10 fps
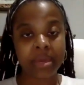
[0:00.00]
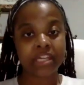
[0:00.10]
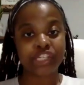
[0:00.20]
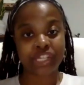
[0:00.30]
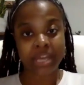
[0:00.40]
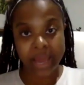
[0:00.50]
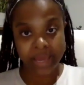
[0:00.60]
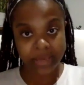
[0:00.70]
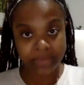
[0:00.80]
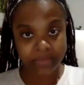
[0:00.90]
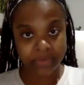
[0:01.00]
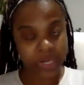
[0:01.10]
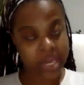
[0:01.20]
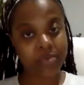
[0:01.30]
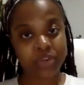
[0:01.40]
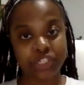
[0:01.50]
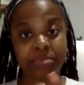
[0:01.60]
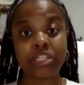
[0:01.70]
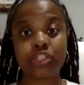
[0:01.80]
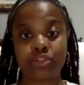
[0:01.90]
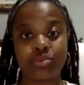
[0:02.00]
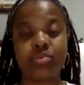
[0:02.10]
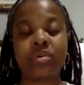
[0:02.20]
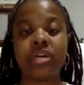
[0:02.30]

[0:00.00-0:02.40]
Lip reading: and shnaim, okay, which mean 2,